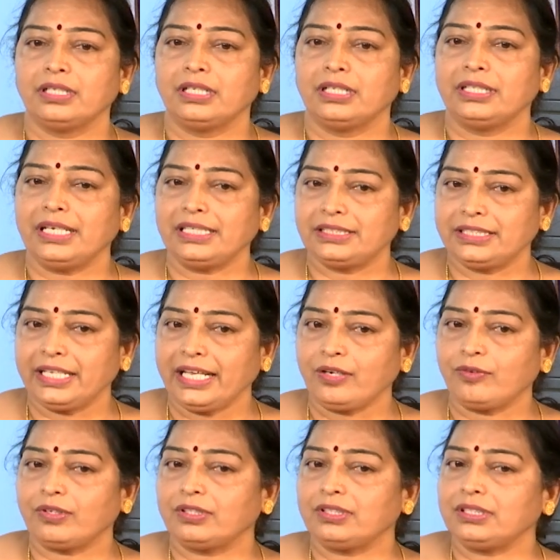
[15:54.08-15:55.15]
Let us take
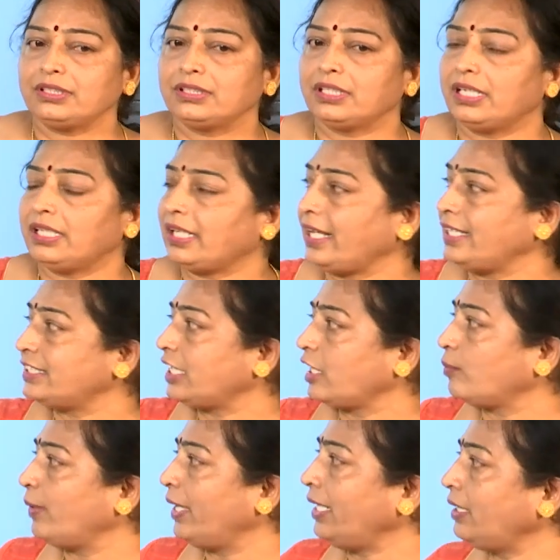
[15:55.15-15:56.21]
one line
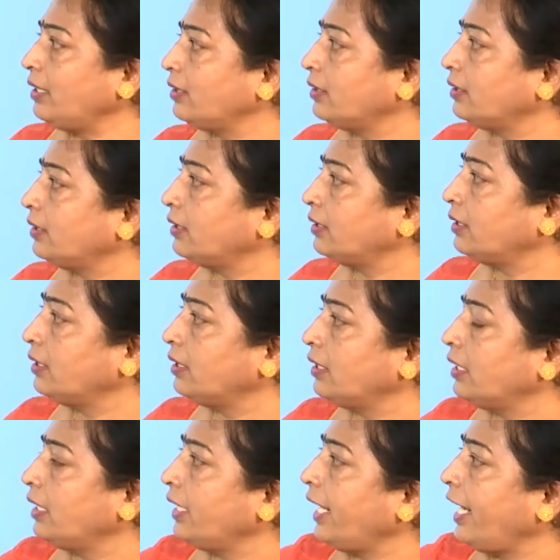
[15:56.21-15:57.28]
segment.
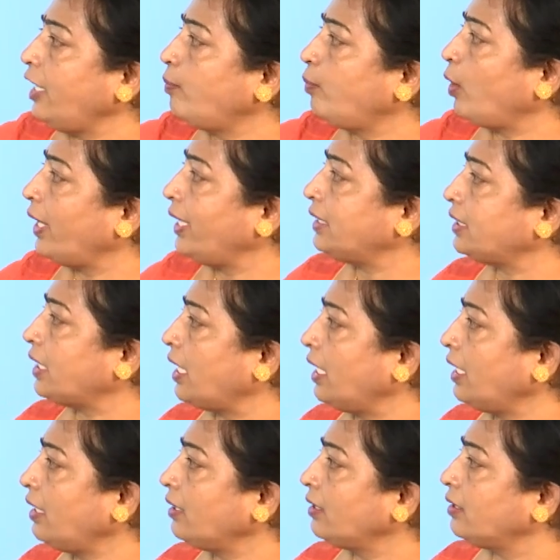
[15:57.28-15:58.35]
End points
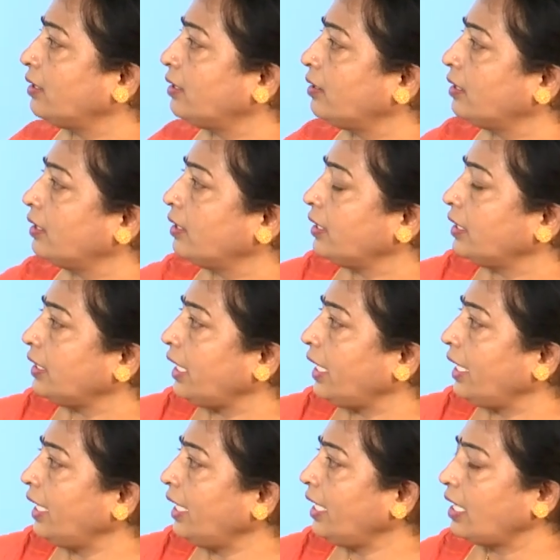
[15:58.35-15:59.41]
are
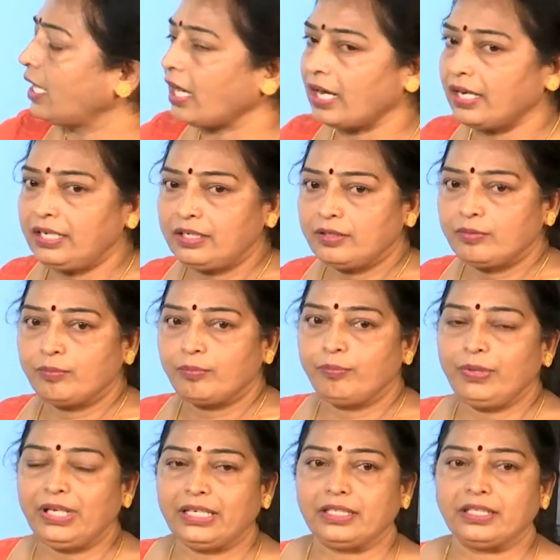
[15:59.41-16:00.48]
A and
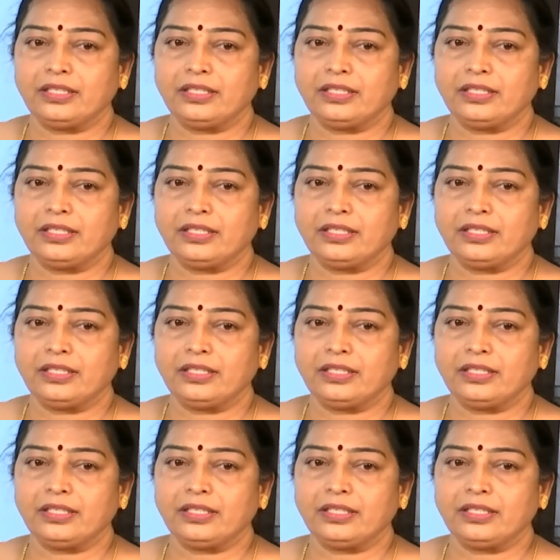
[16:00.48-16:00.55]
B.